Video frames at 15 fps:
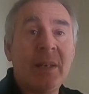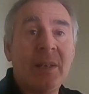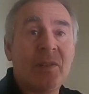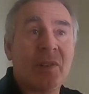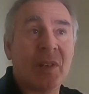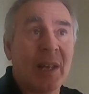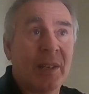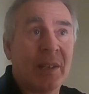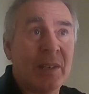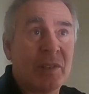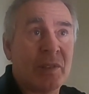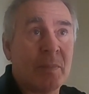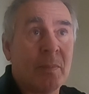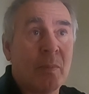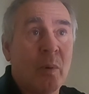start to get
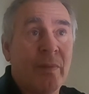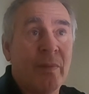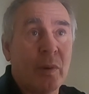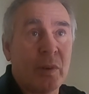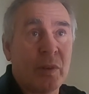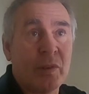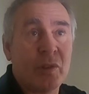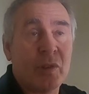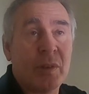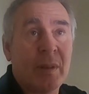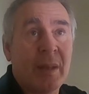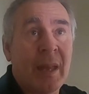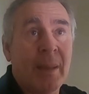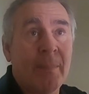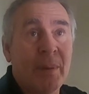some more footage
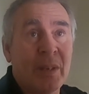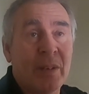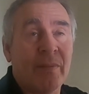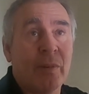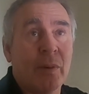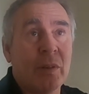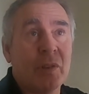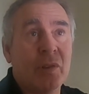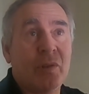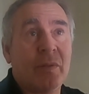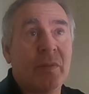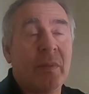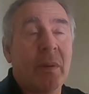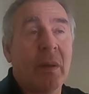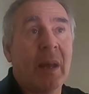and better
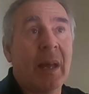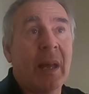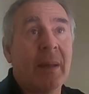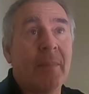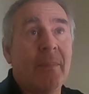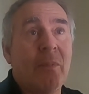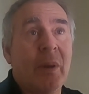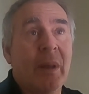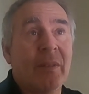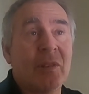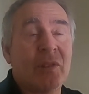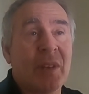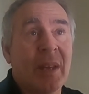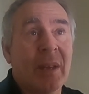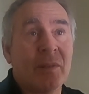footage around the
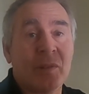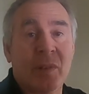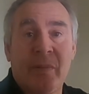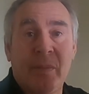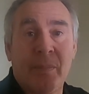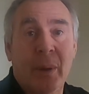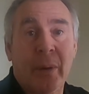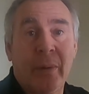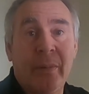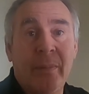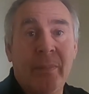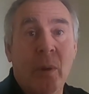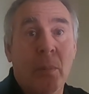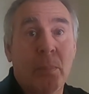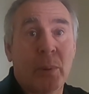sounds of the boat
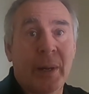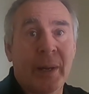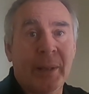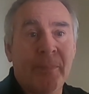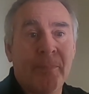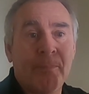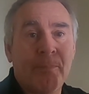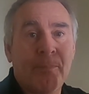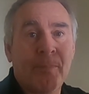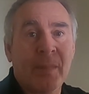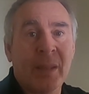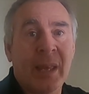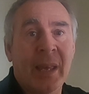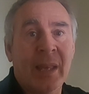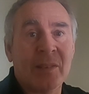operating
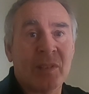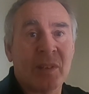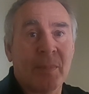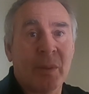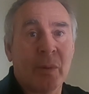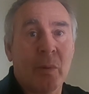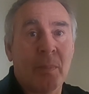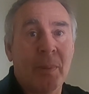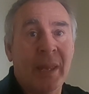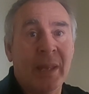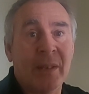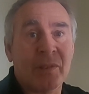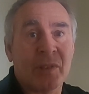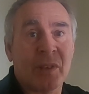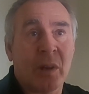and some of the
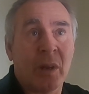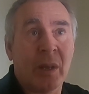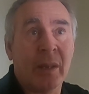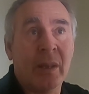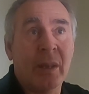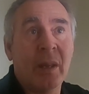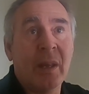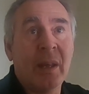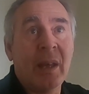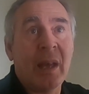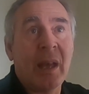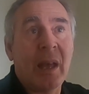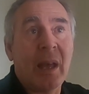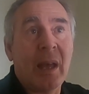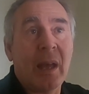repairs that I
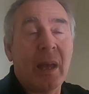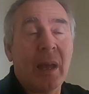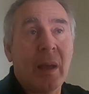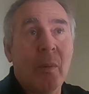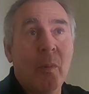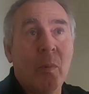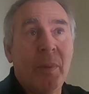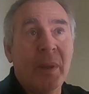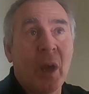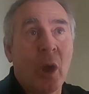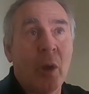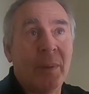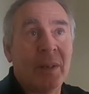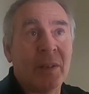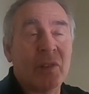will be
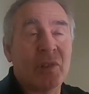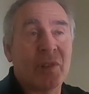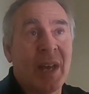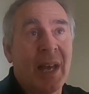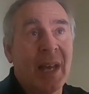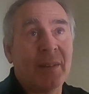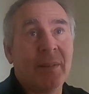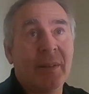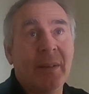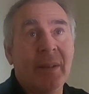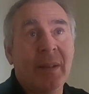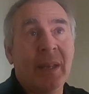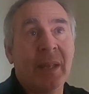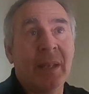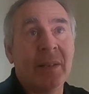hoping to start
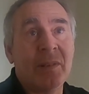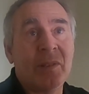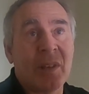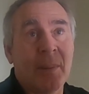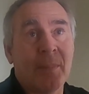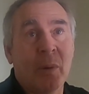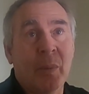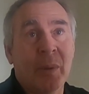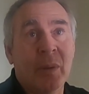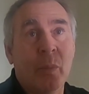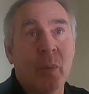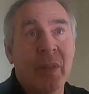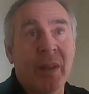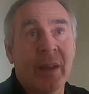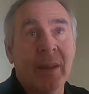in summer when the
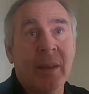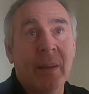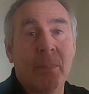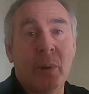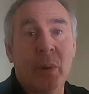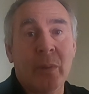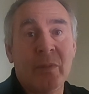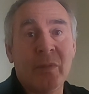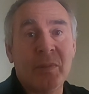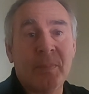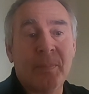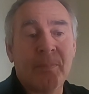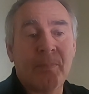weather improves.